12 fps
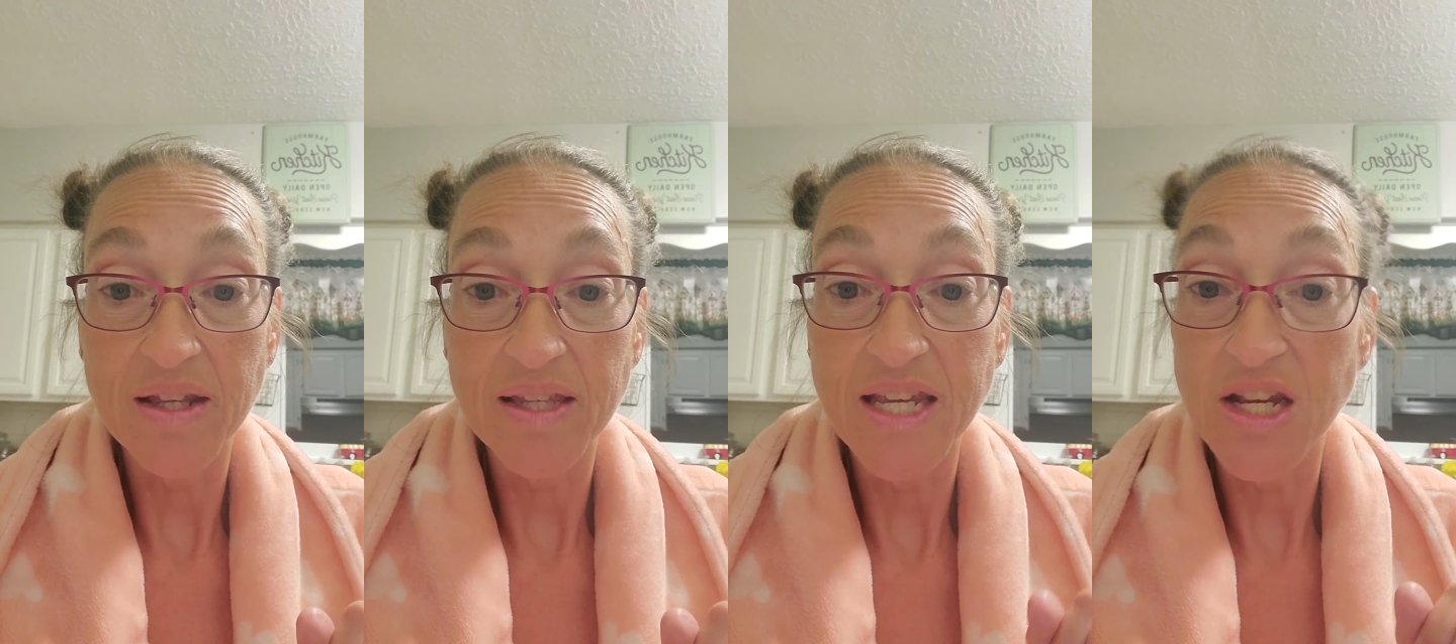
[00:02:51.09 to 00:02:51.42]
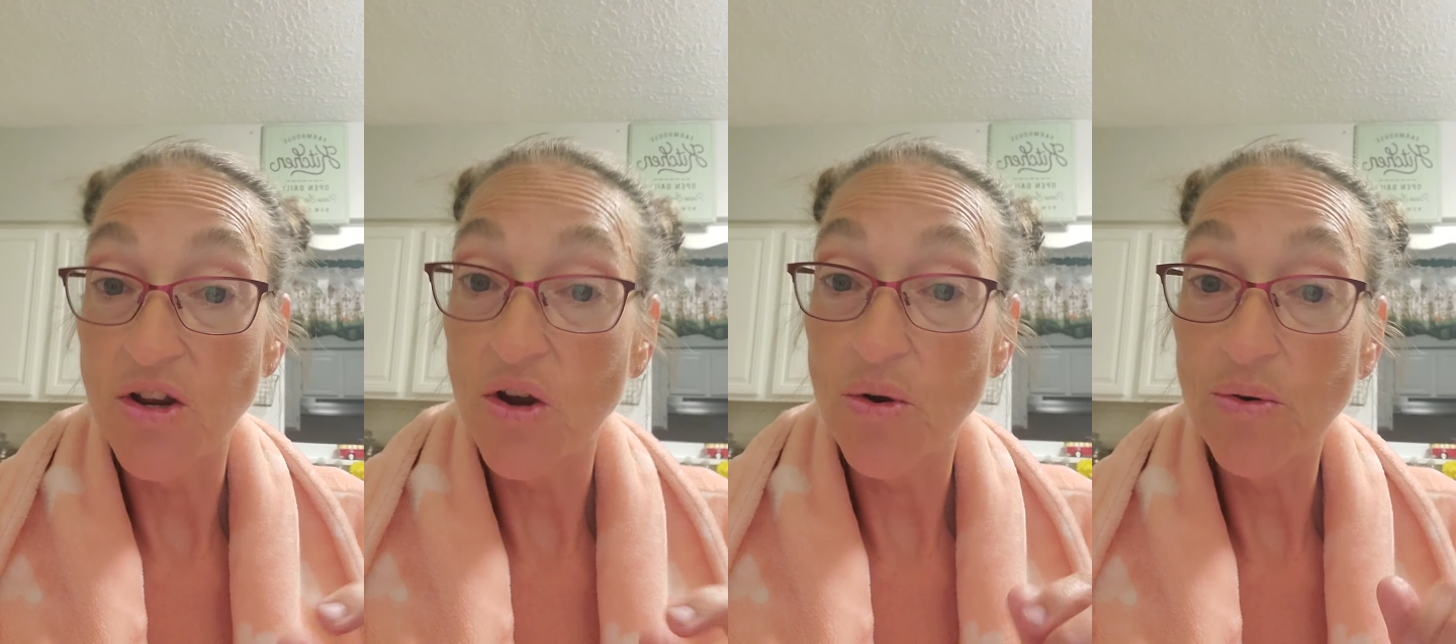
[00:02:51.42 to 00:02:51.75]

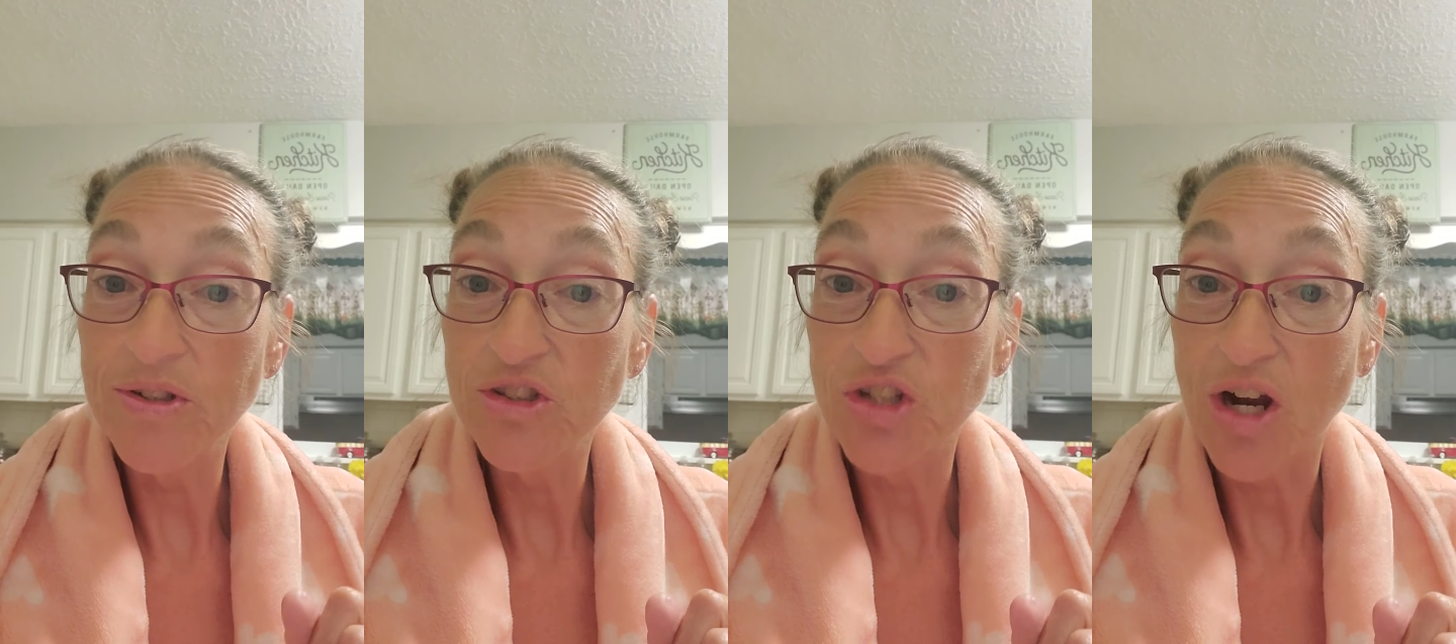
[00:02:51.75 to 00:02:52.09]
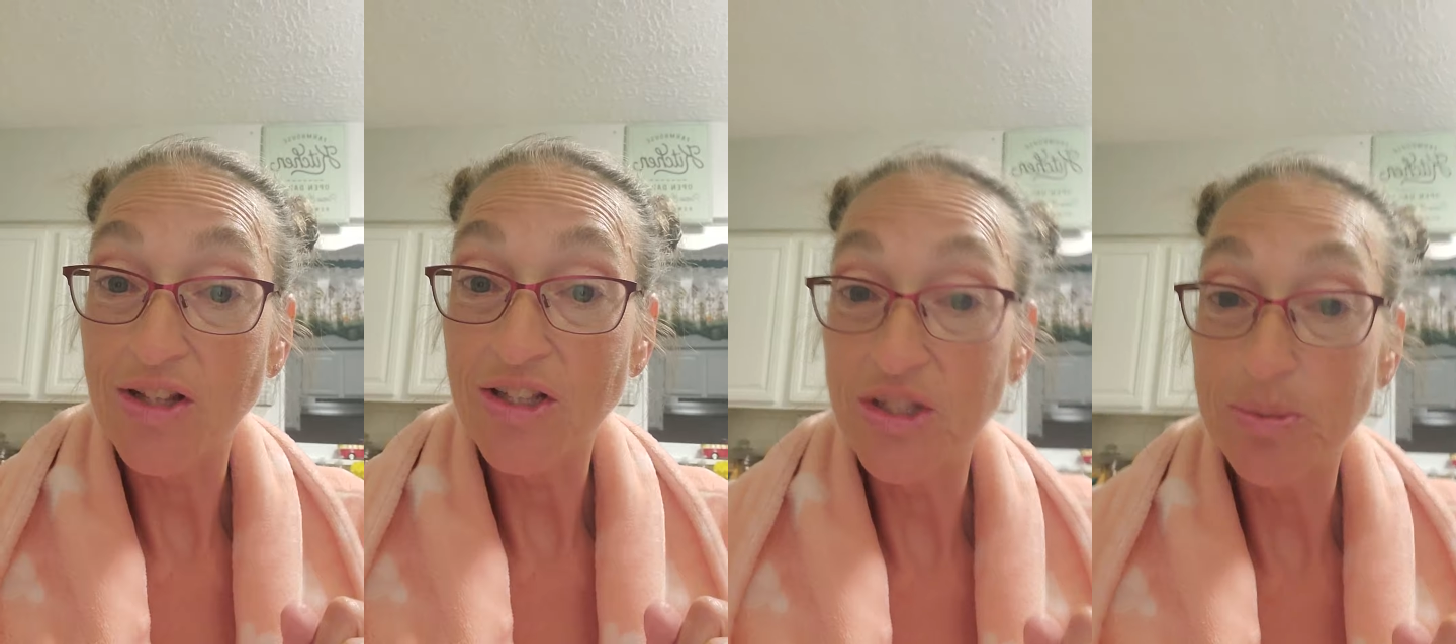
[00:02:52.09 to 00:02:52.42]
keto
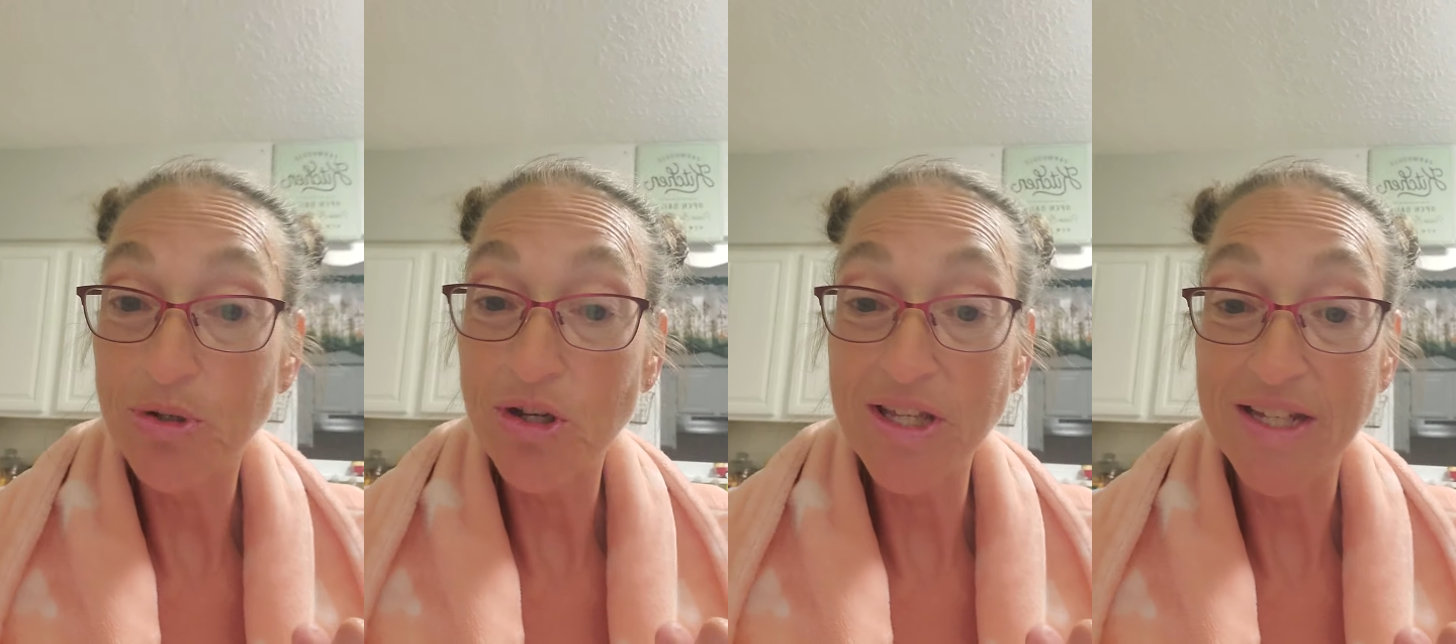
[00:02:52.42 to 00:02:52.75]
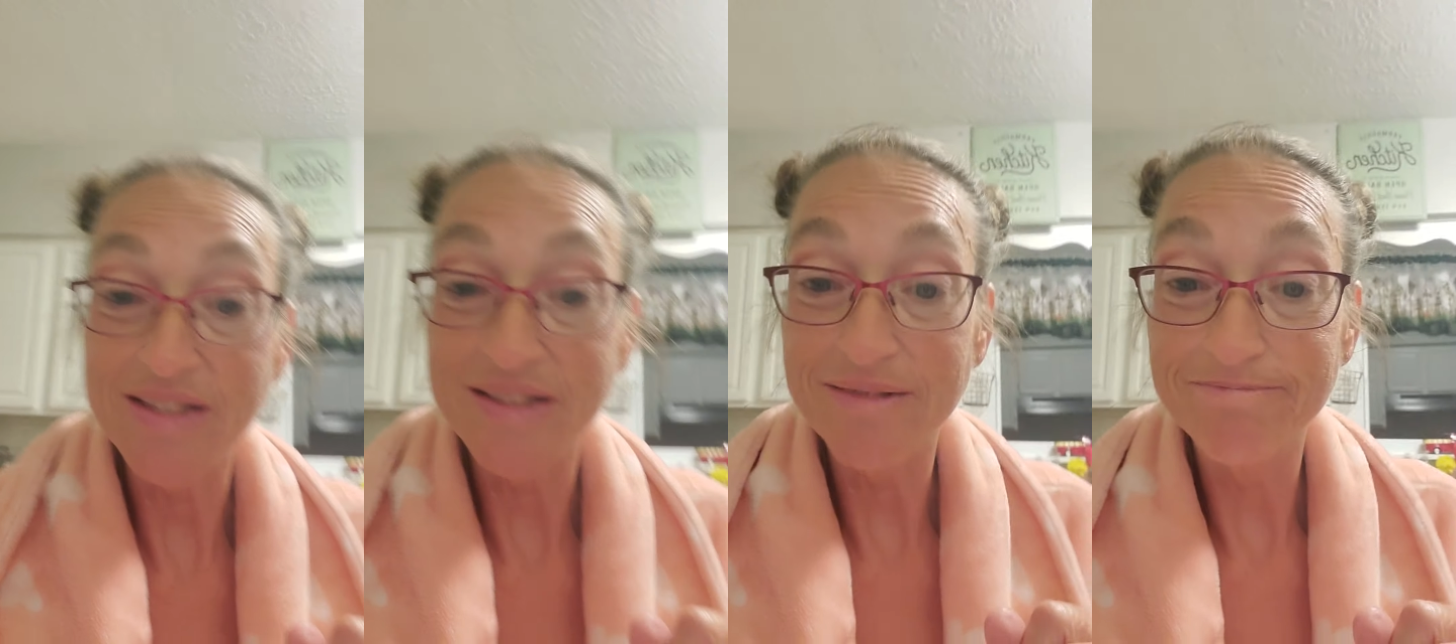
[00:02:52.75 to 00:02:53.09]
chocolate chip
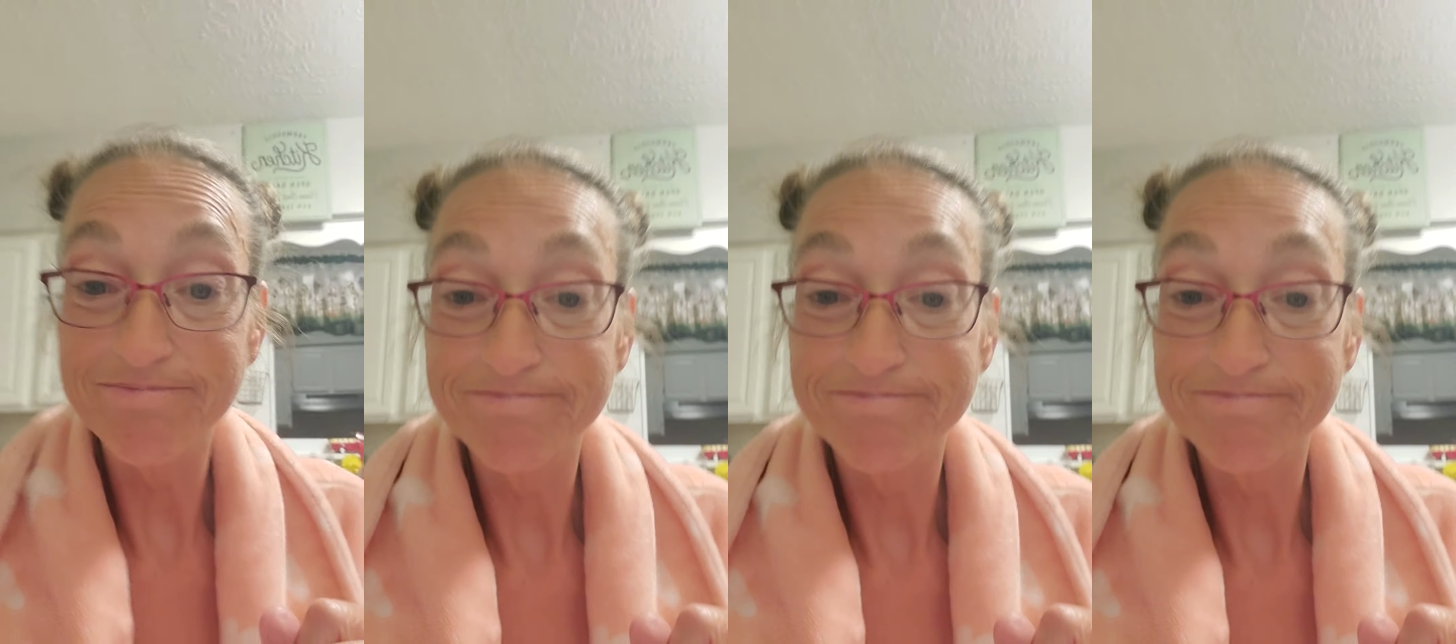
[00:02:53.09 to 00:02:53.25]
cookies.